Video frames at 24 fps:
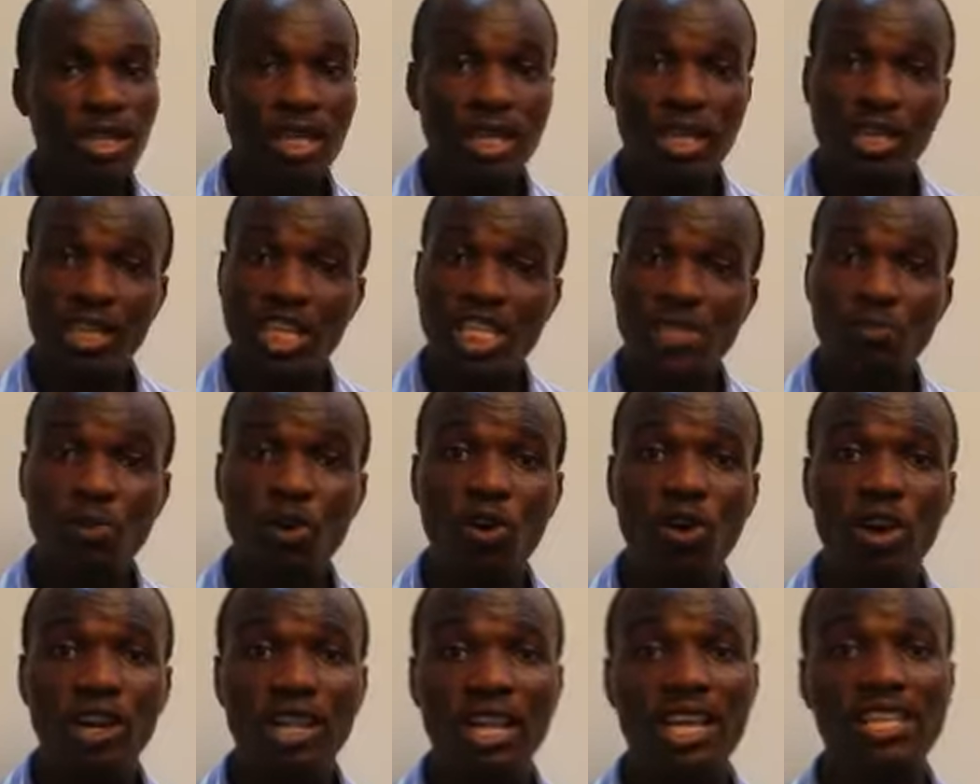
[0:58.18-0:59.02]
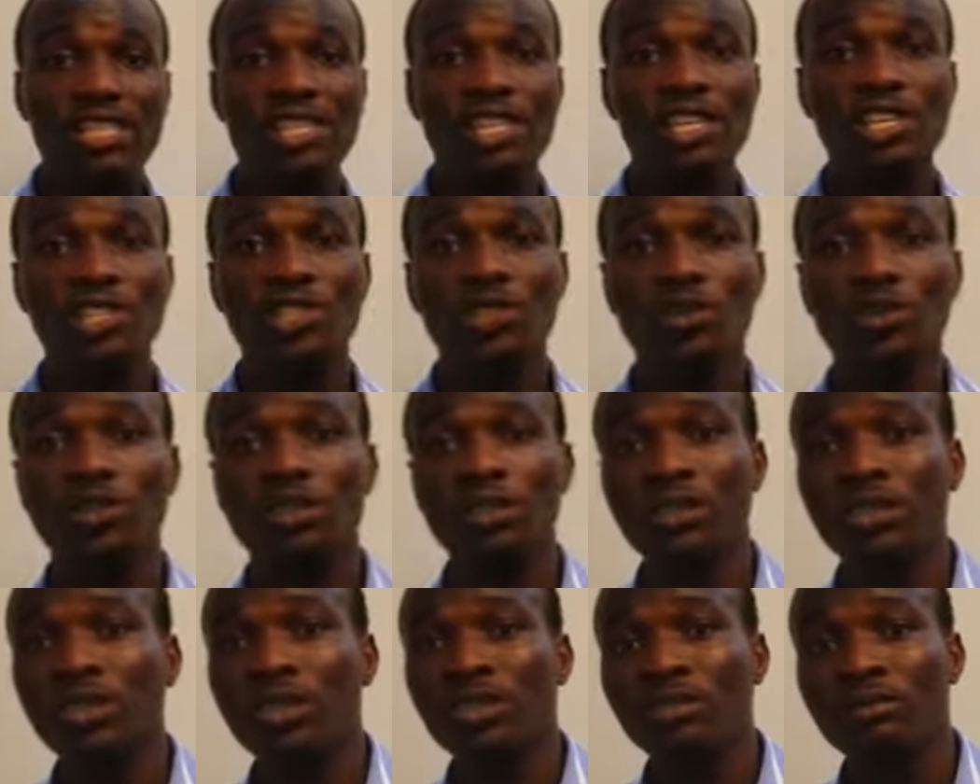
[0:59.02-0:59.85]
in a small organization
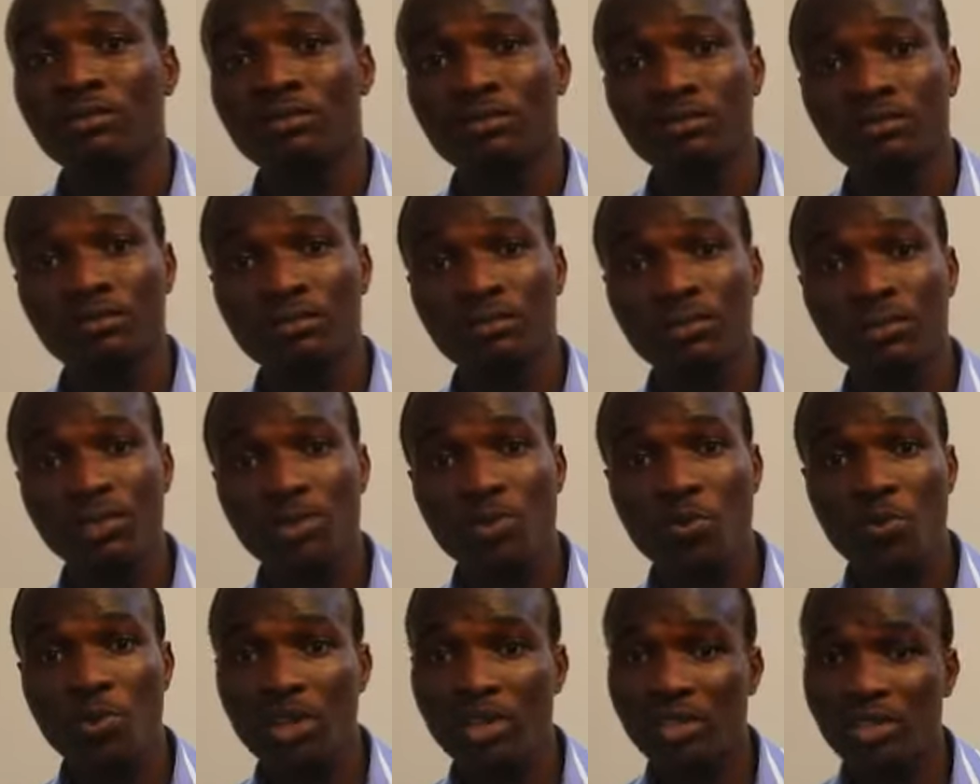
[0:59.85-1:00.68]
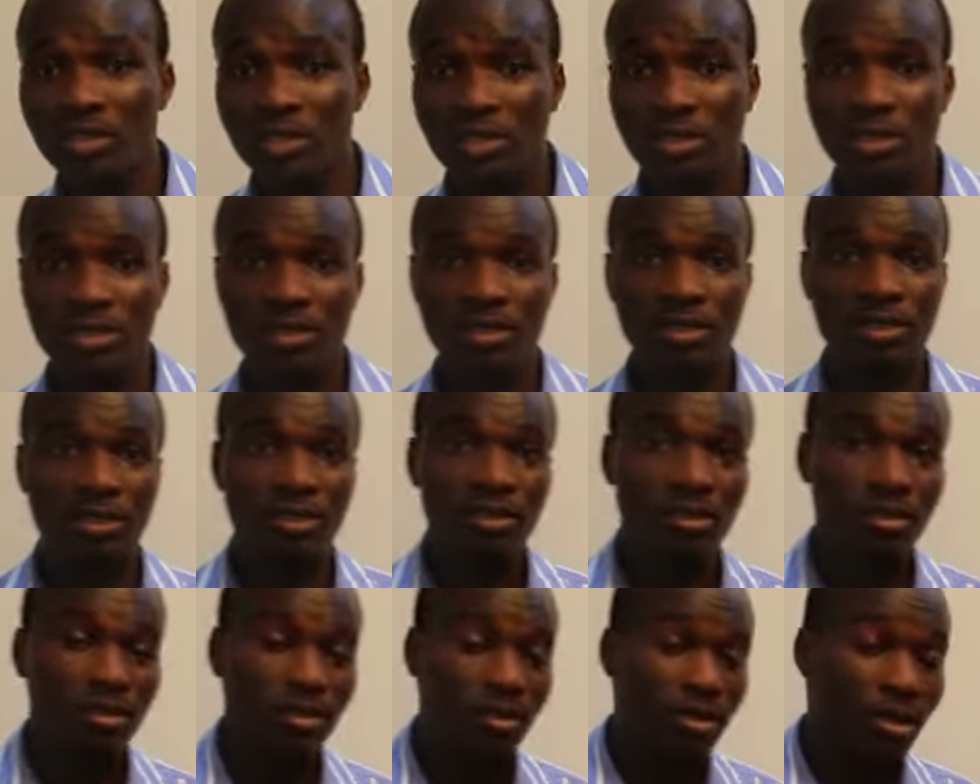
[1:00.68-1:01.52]
in which
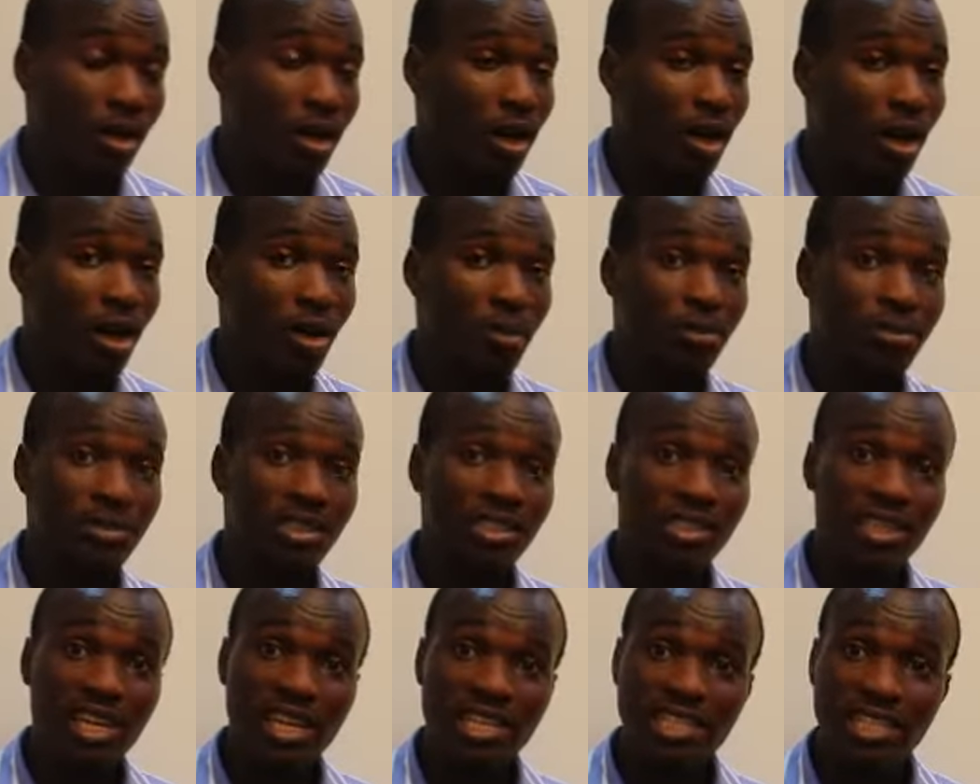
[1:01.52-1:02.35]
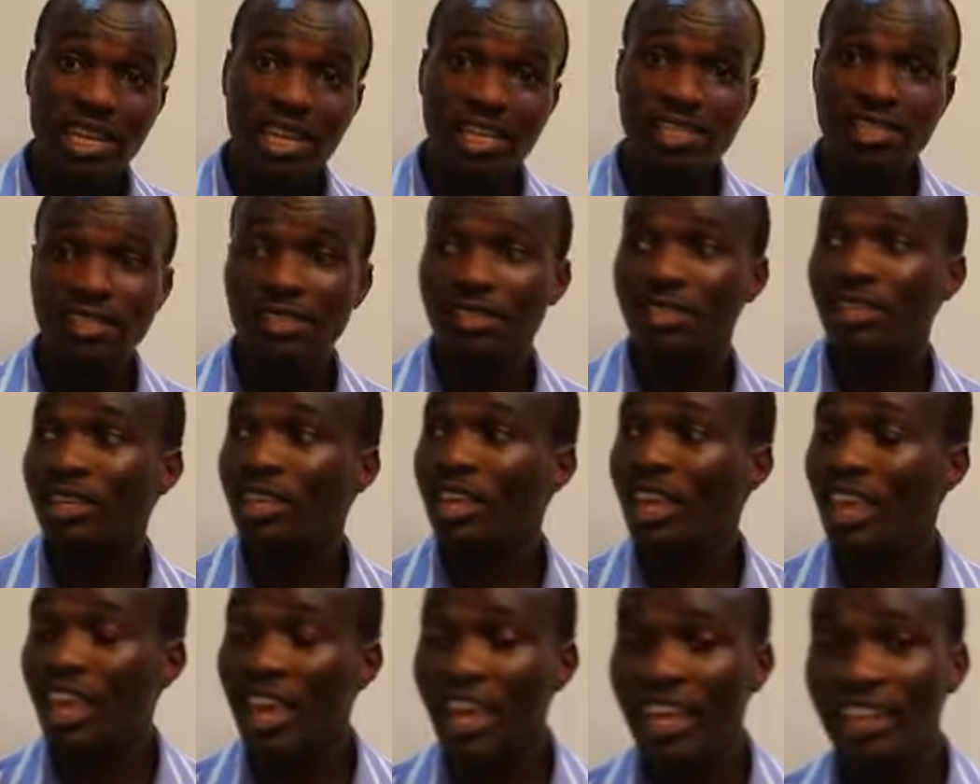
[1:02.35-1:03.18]
the ledgers
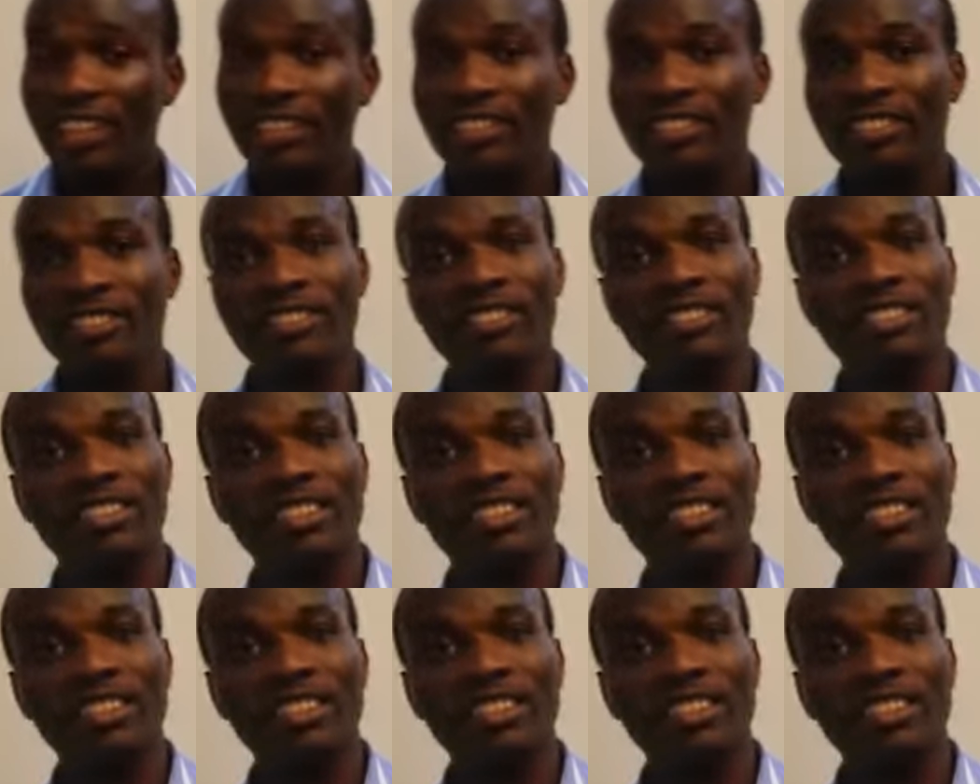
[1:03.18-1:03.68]
in